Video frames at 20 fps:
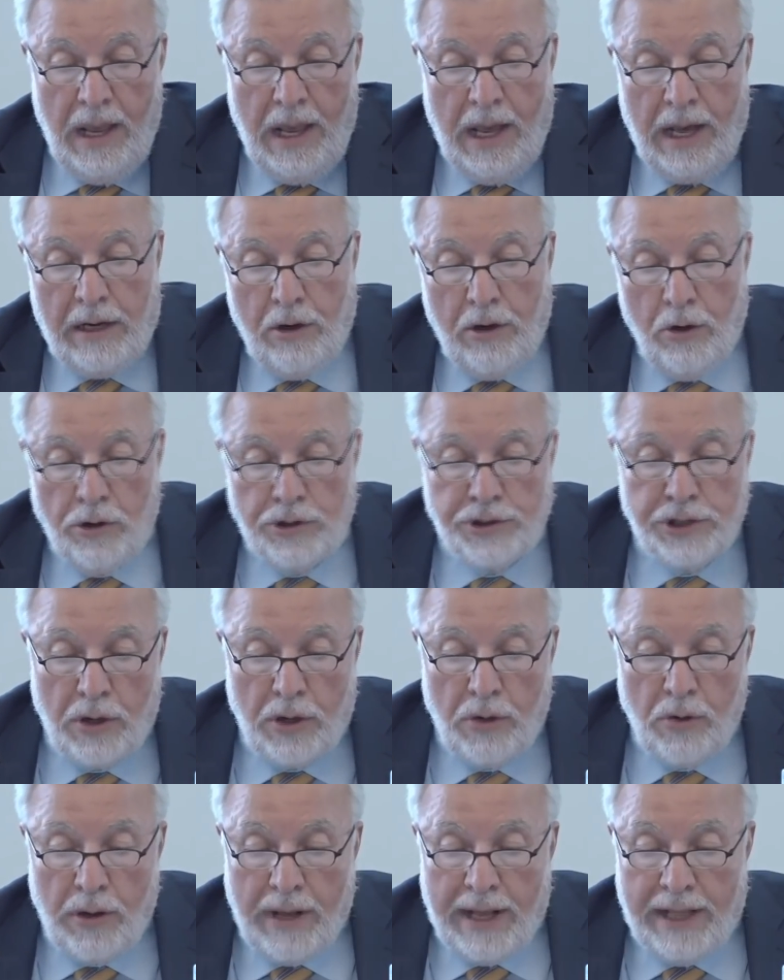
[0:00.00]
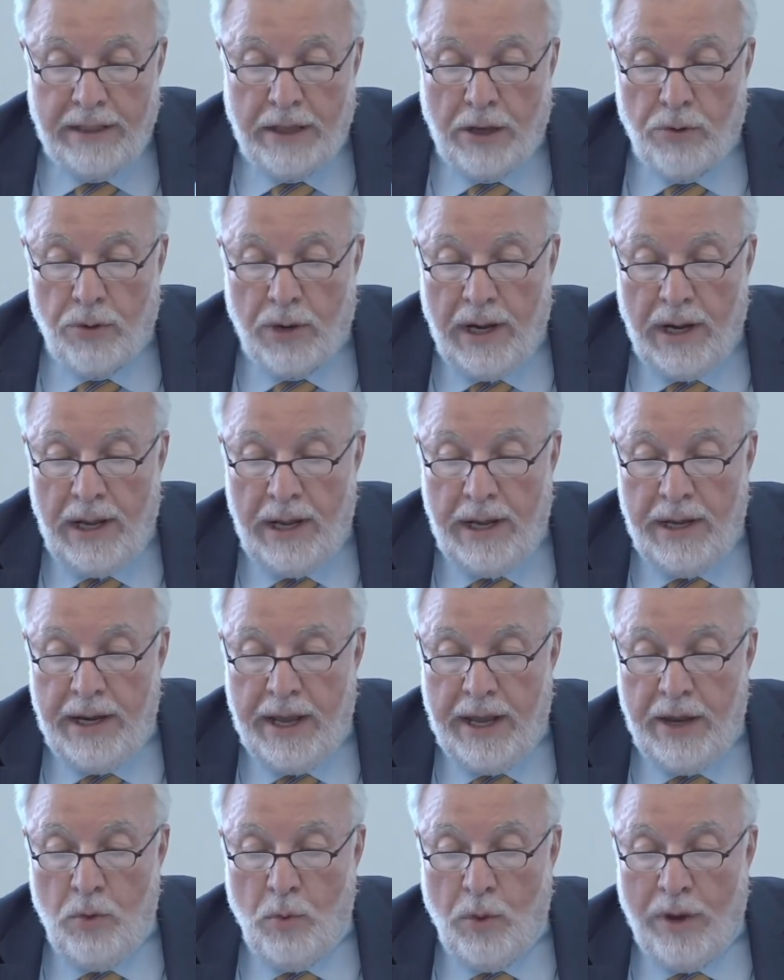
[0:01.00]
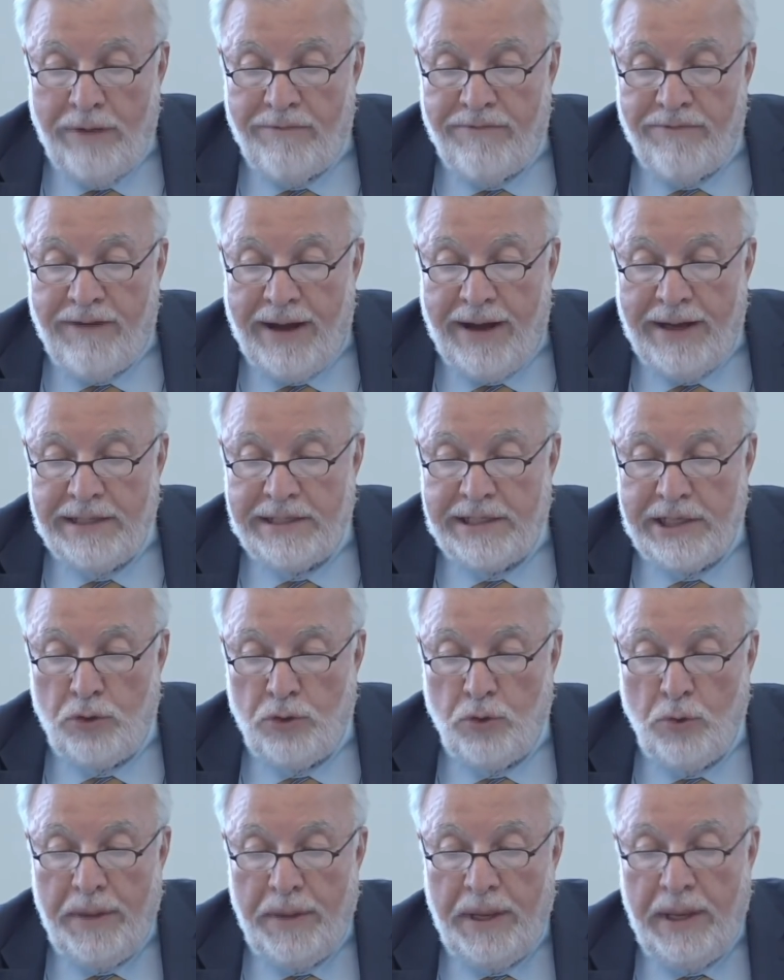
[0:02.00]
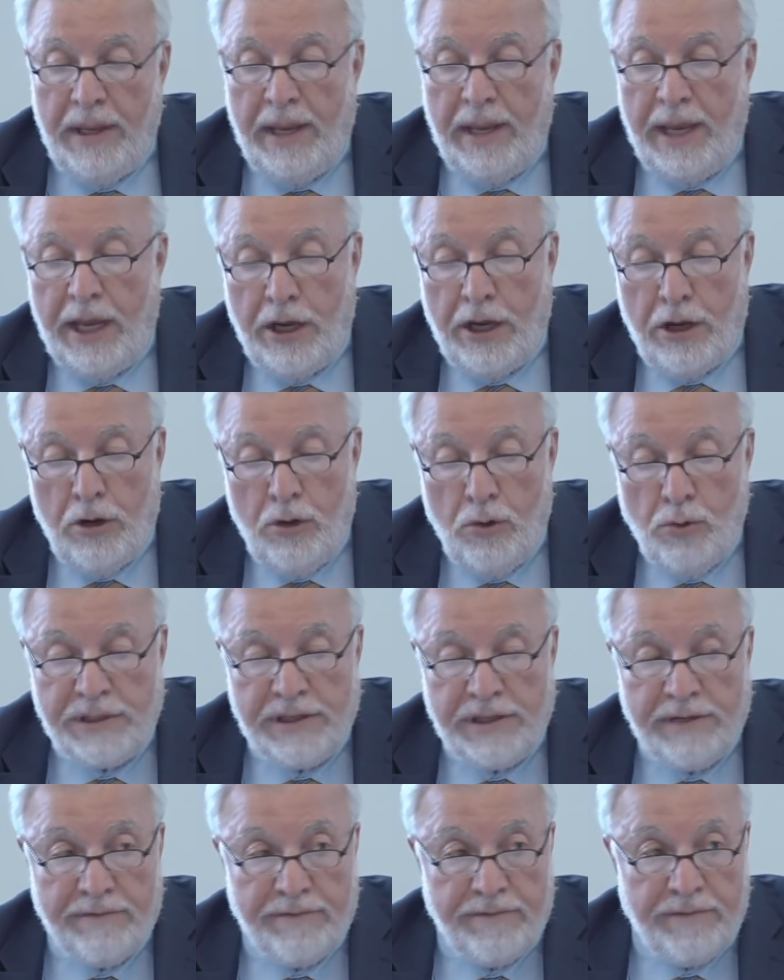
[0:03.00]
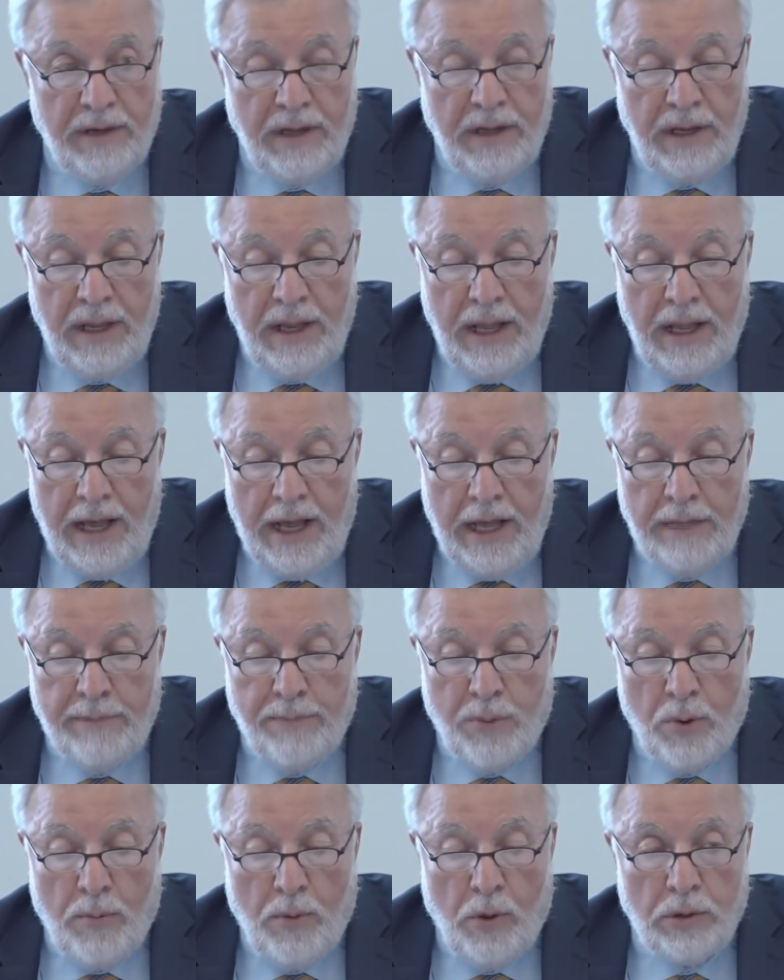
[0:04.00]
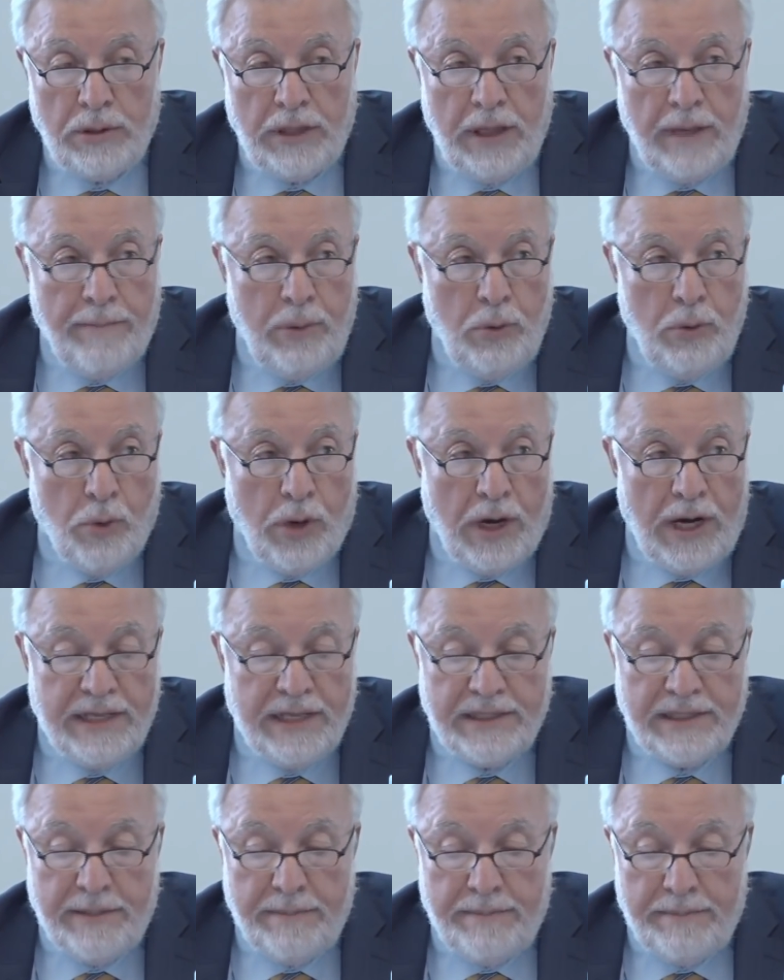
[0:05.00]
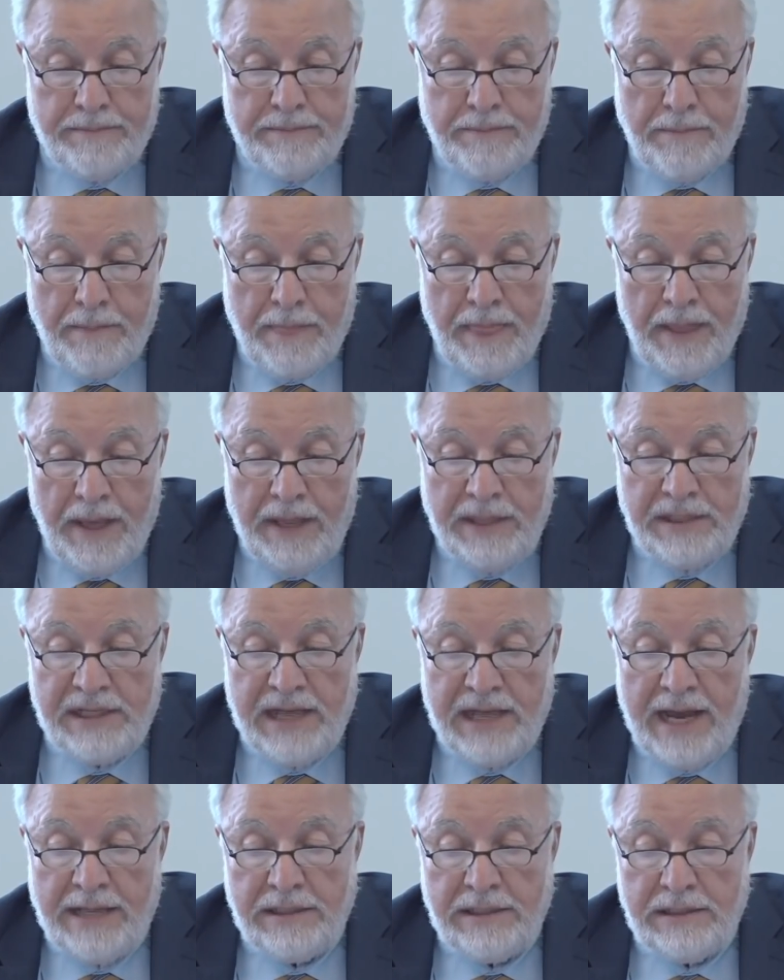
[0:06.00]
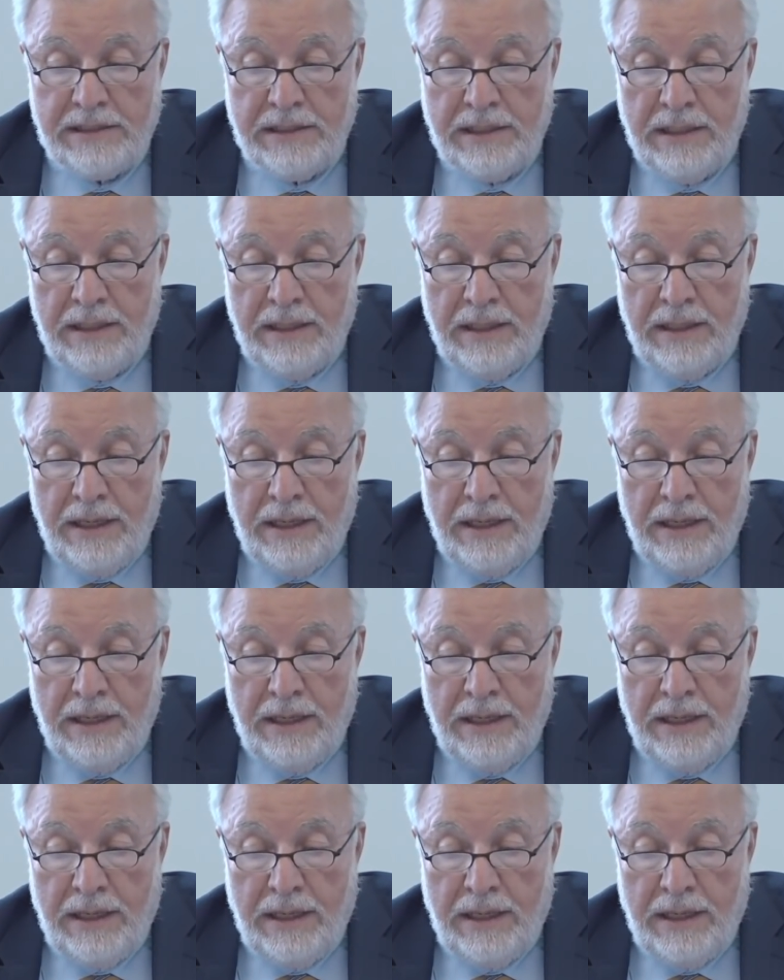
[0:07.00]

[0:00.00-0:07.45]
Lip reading: A closer look at the Quran, and one finds it to be inclusive and promoting pluralism. It says,